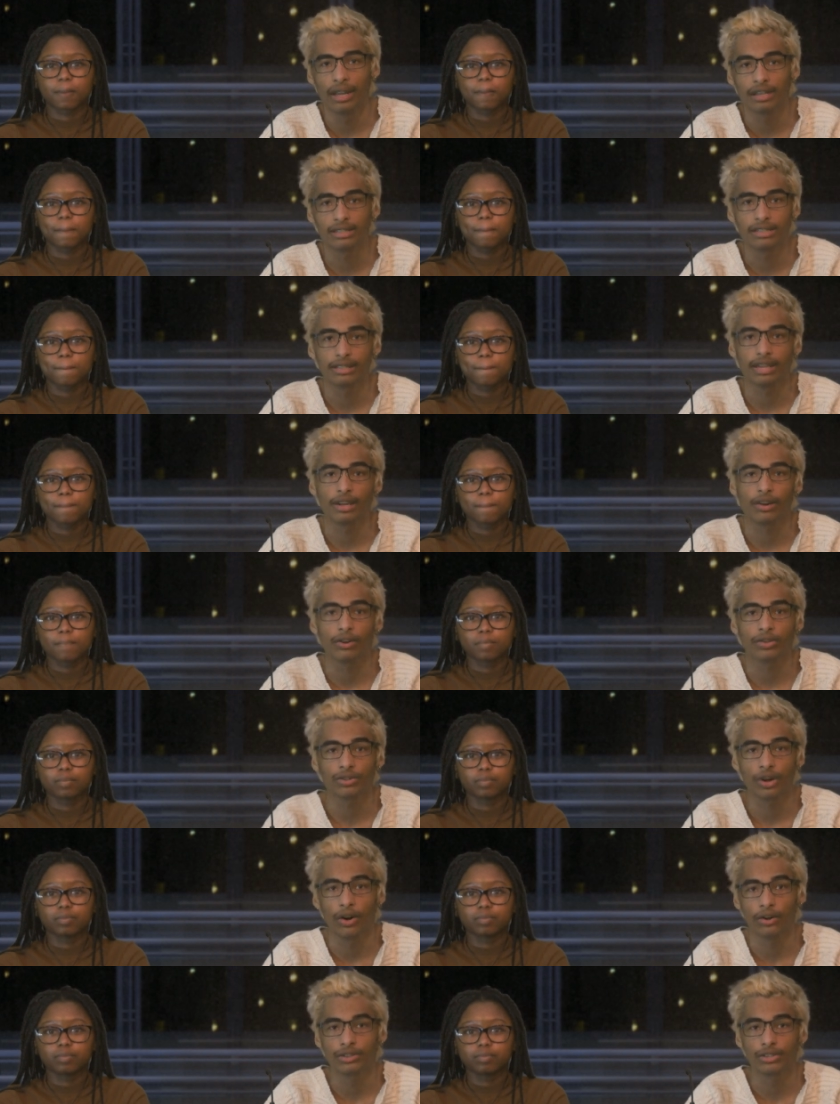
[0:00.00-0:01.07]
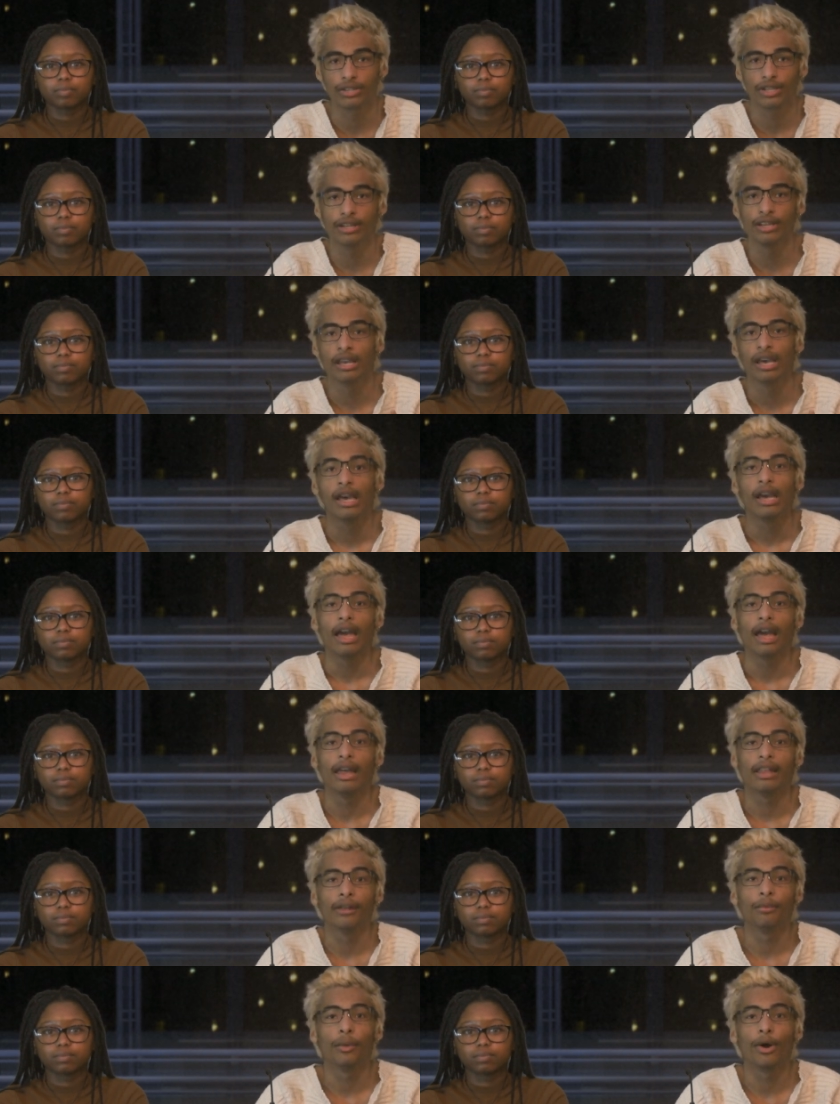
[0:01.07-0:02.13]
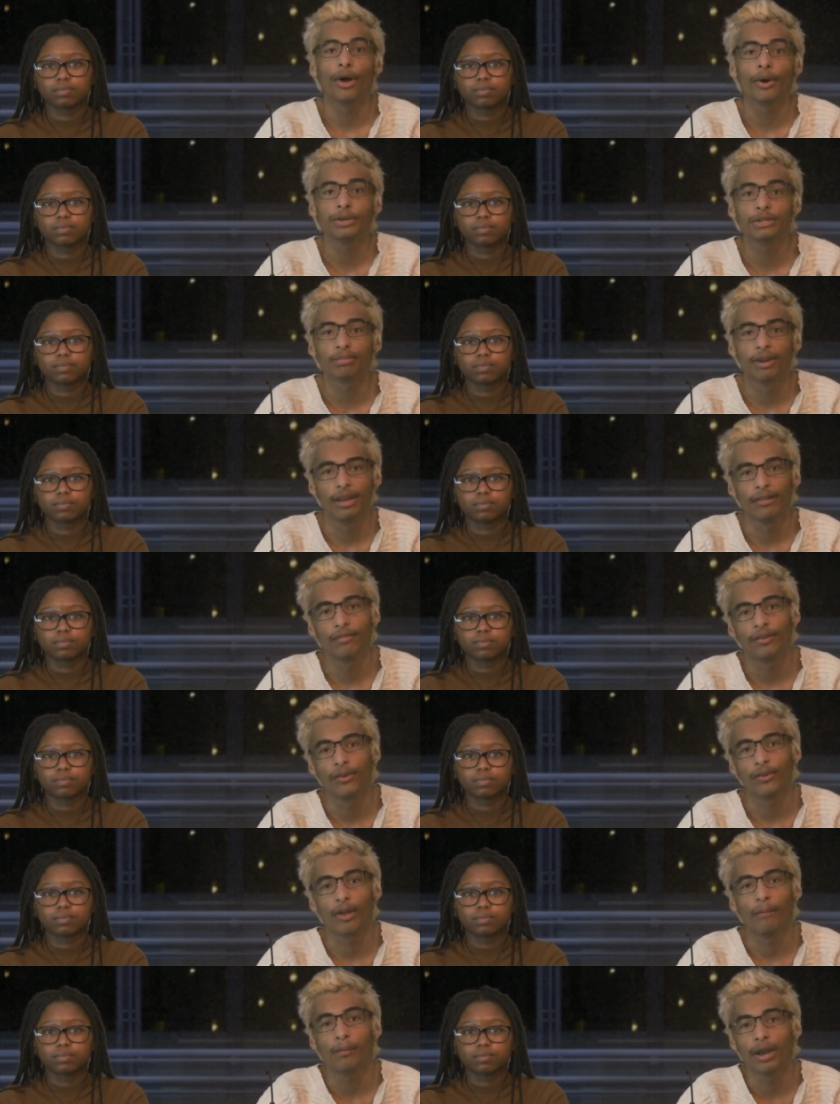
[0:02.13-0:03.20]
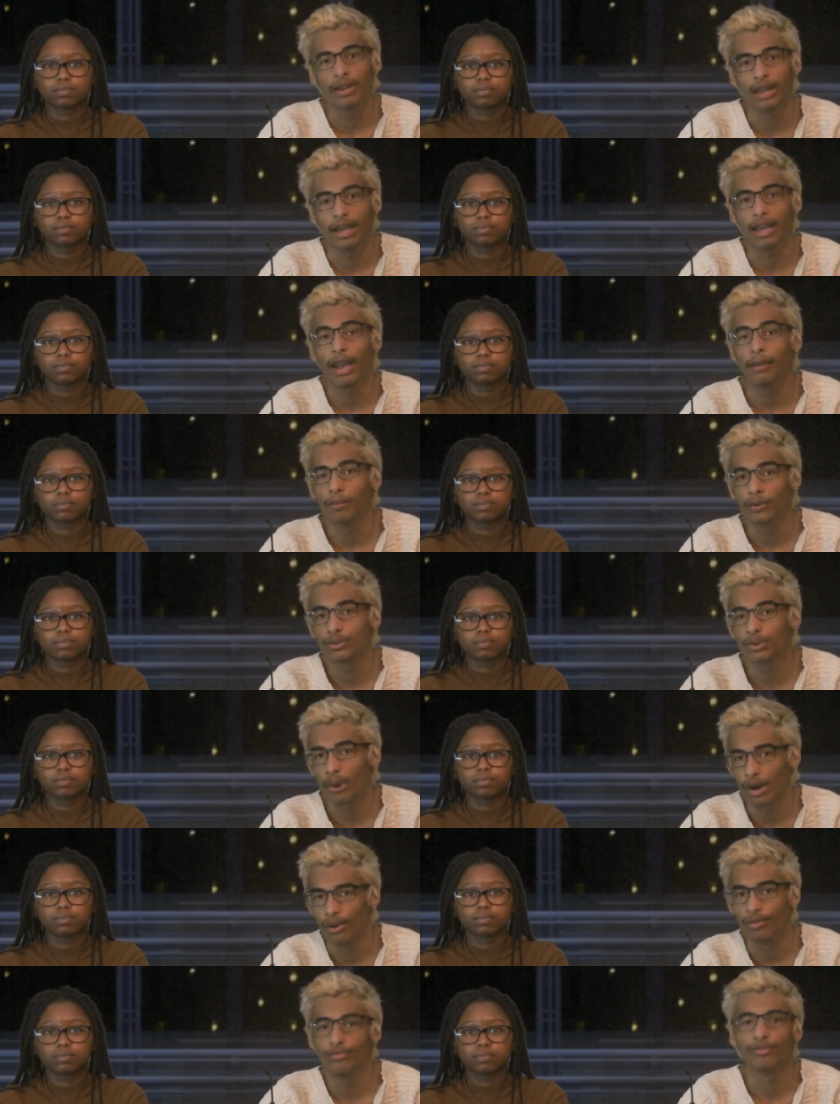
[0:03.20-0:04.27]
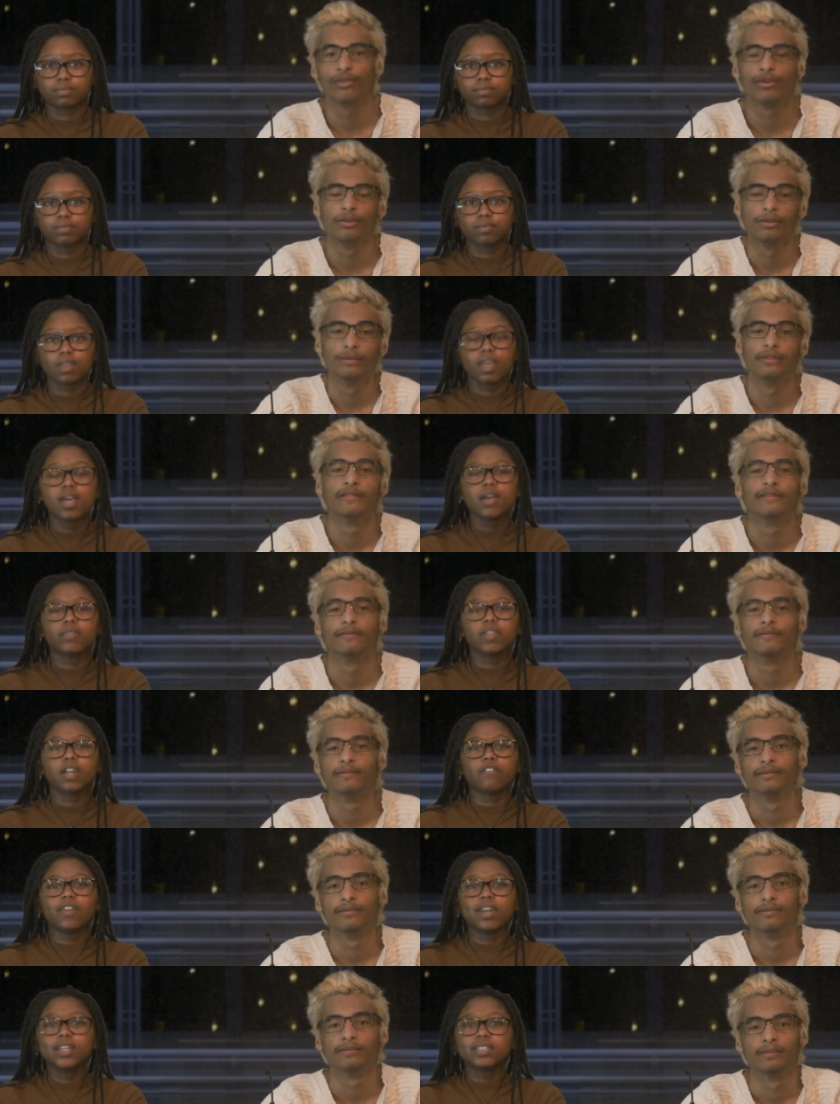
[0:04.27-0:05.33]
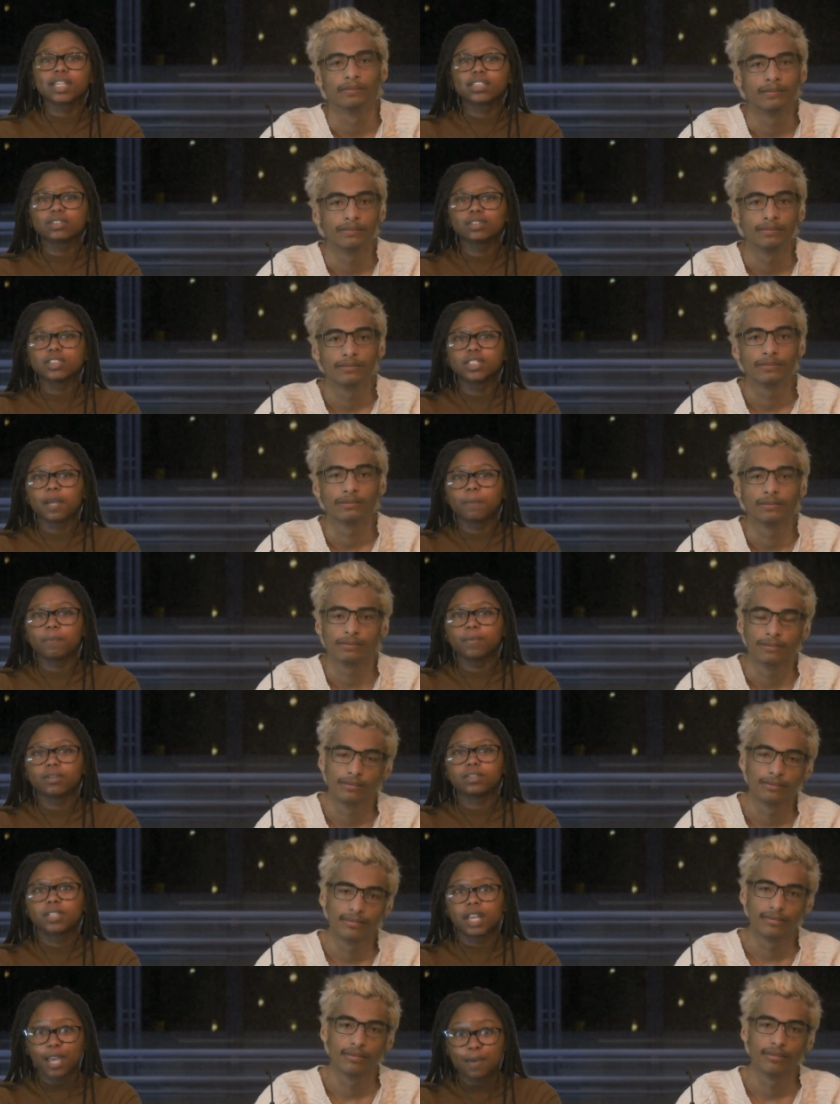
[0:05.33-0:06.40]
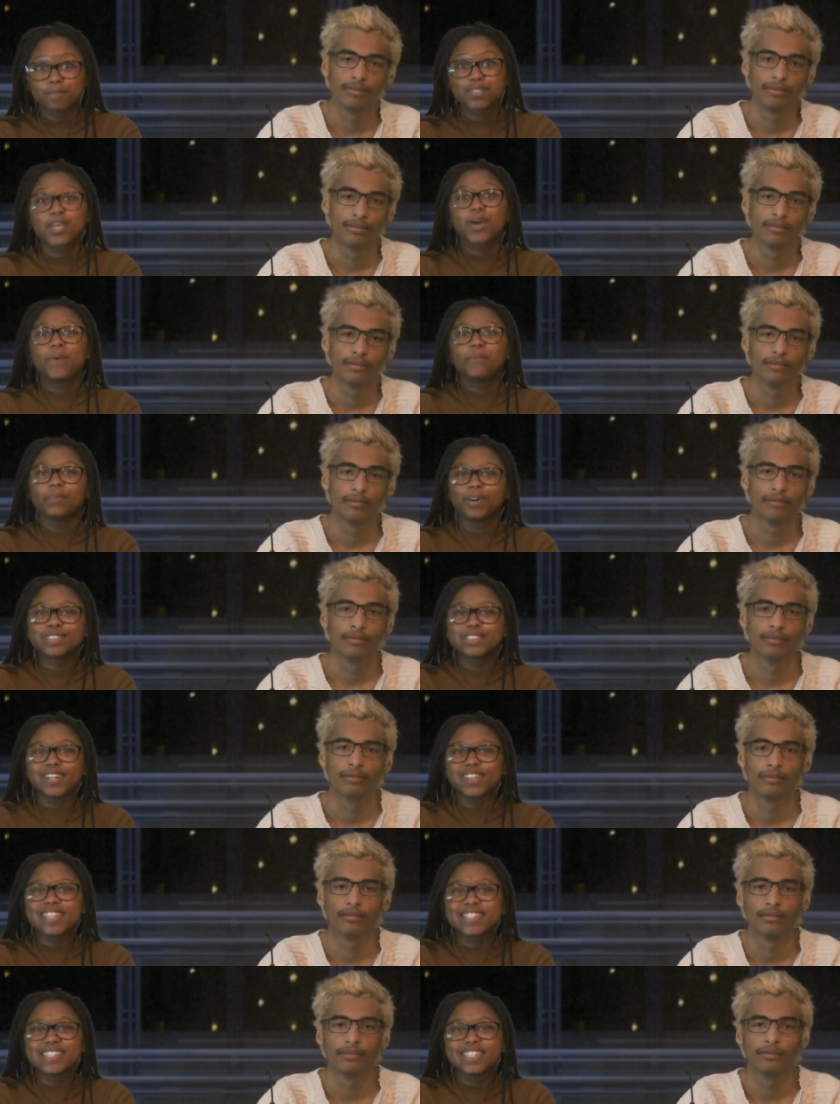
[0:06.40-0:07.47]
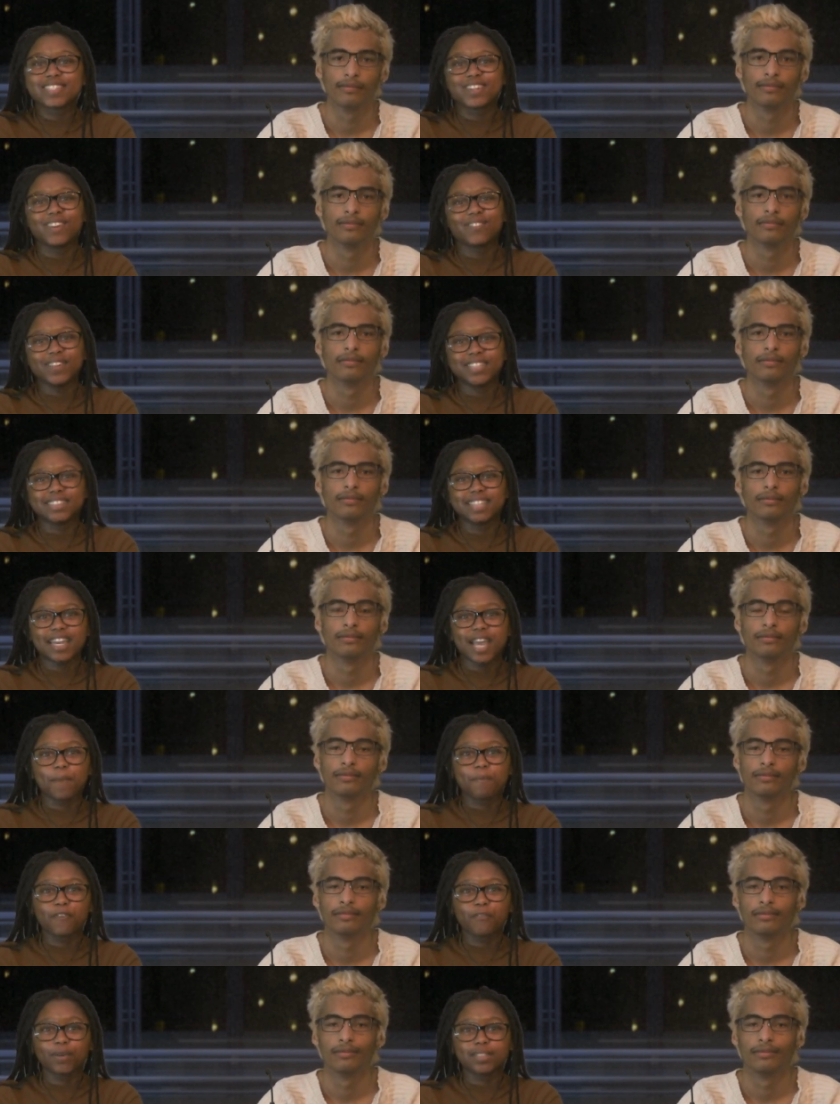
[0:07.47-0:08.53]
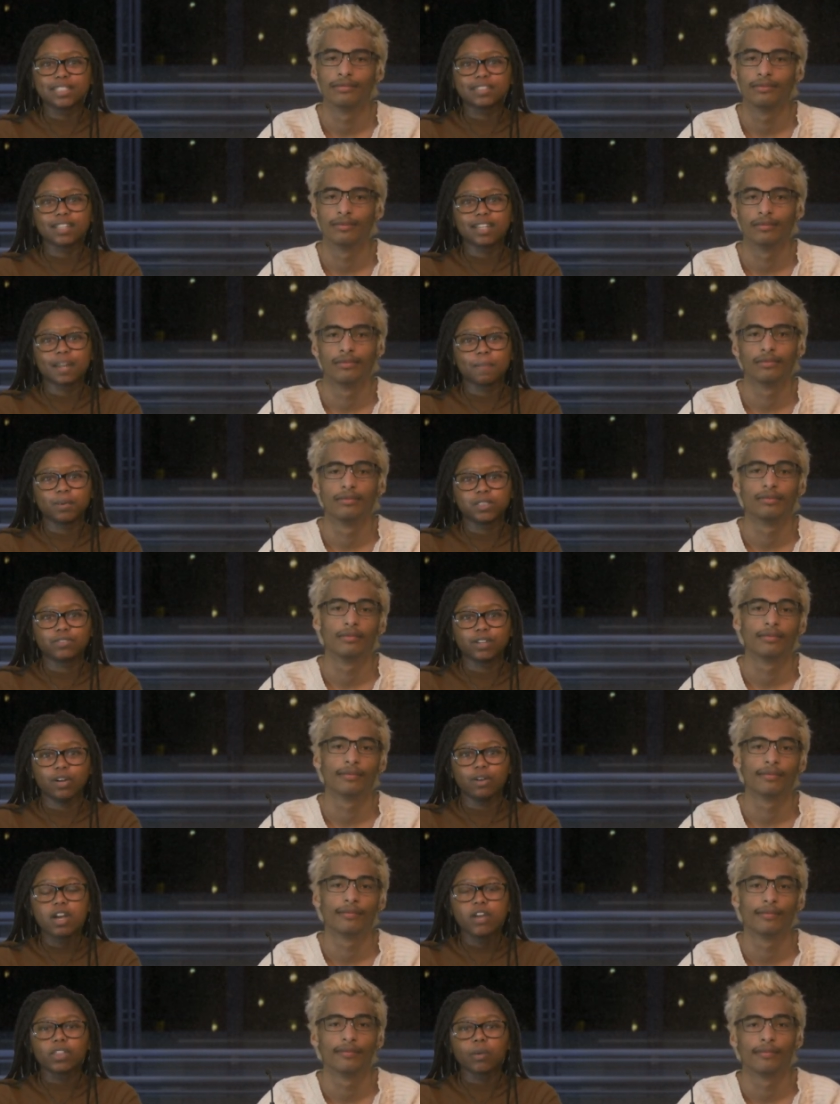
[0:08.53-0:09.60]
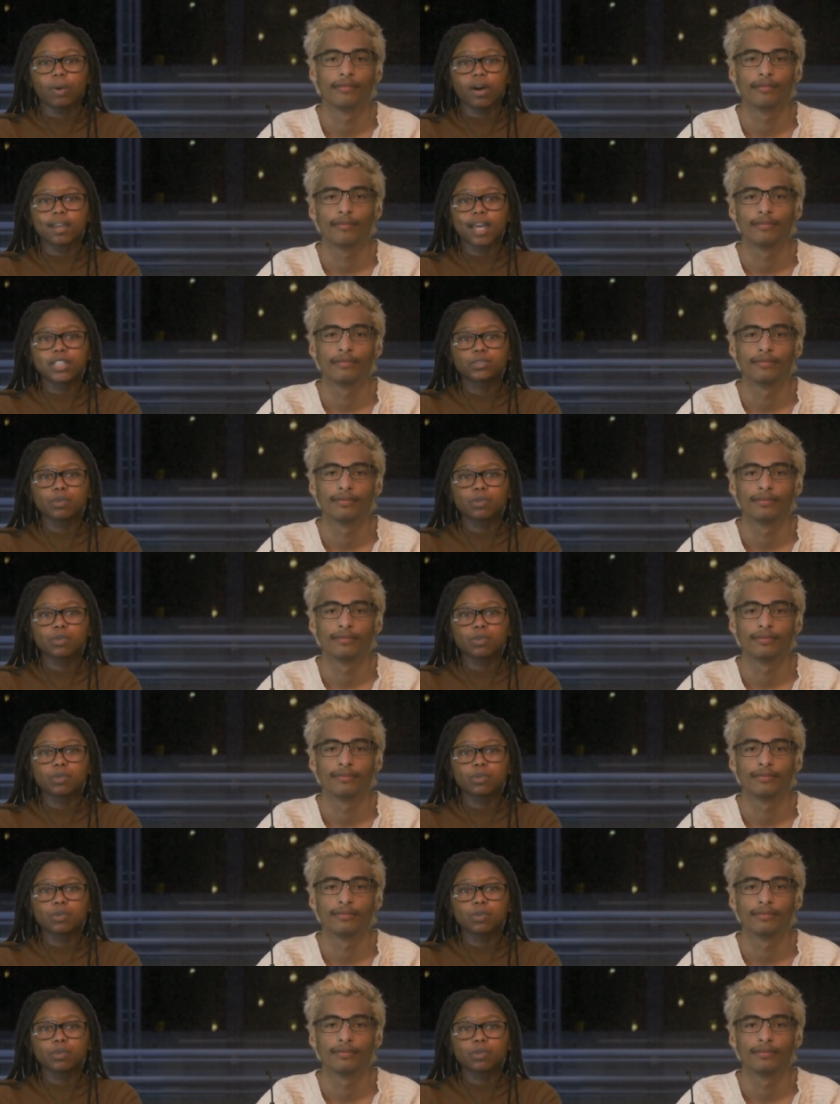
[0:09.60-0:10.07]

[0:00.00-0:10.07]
Speaker 1: to take on Charleston, and then will host Plainfield on Monday, April 12th.
Speaker 2: The defending sectional champ, champs will start the season on Wednesday, April 14th at Noblesville. The Wildcats will